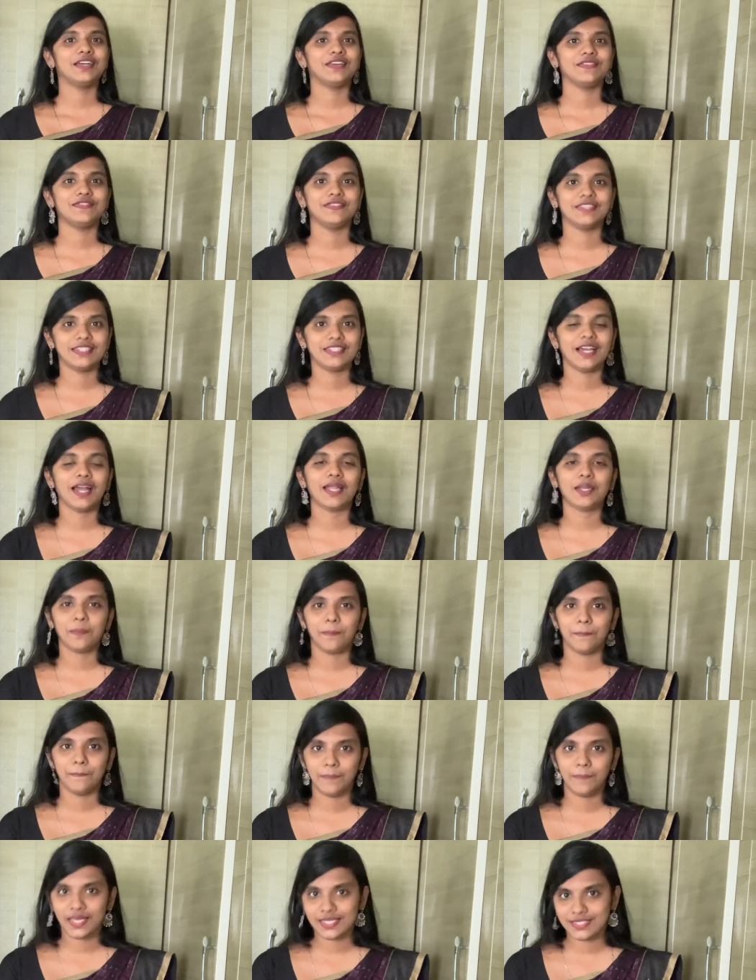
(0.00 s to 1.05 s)
With that,
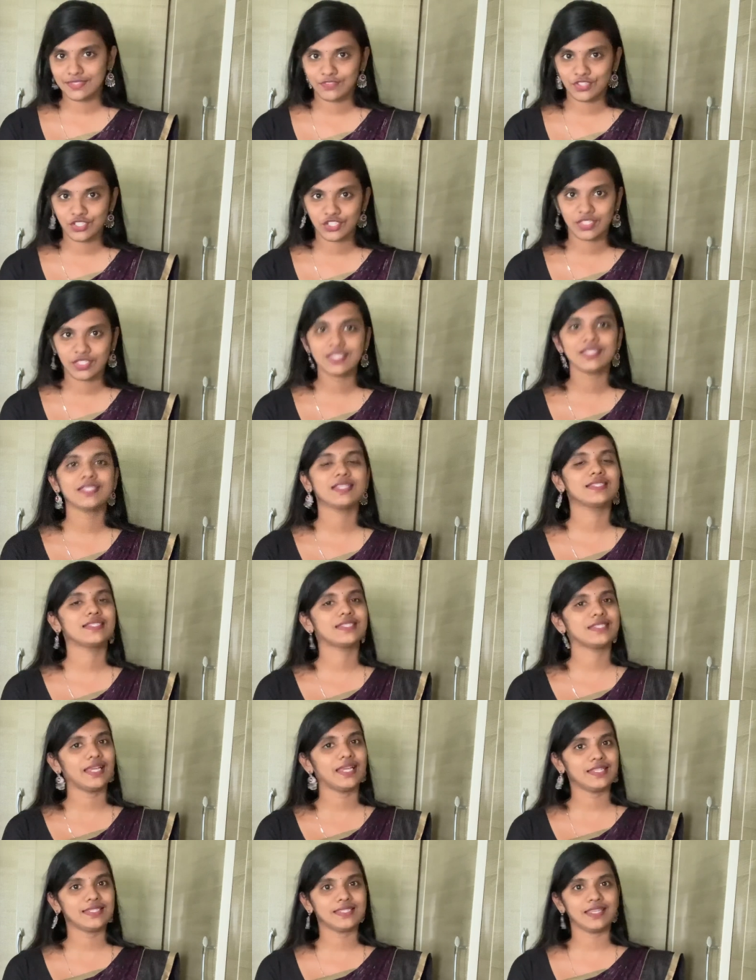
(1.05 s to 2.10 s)
best wishes,
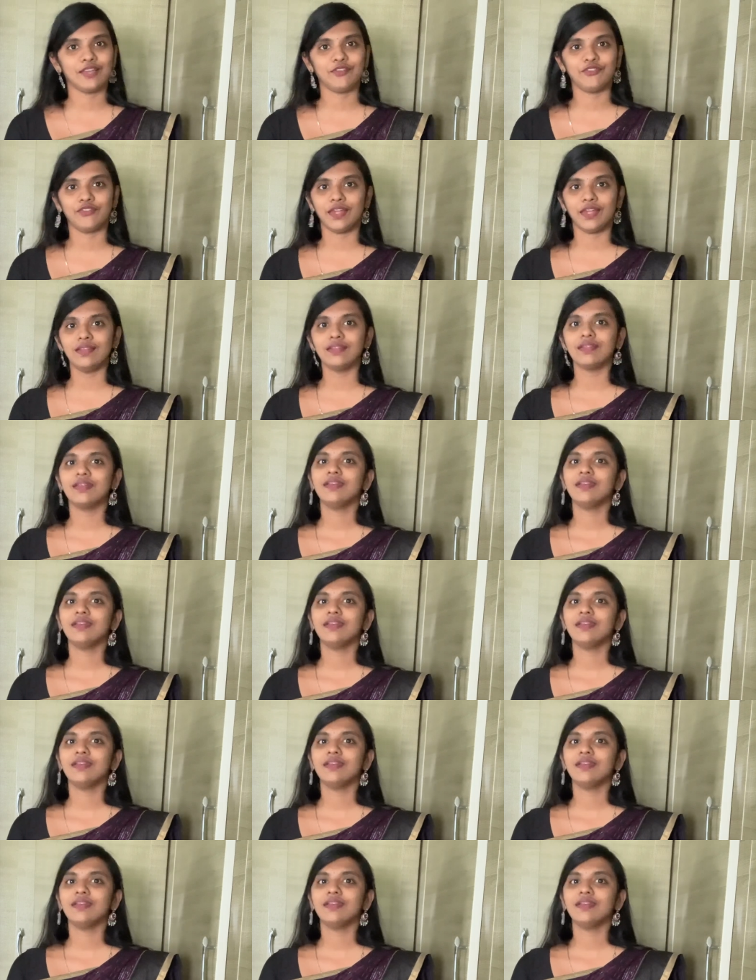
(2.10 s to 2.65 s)
stay safe and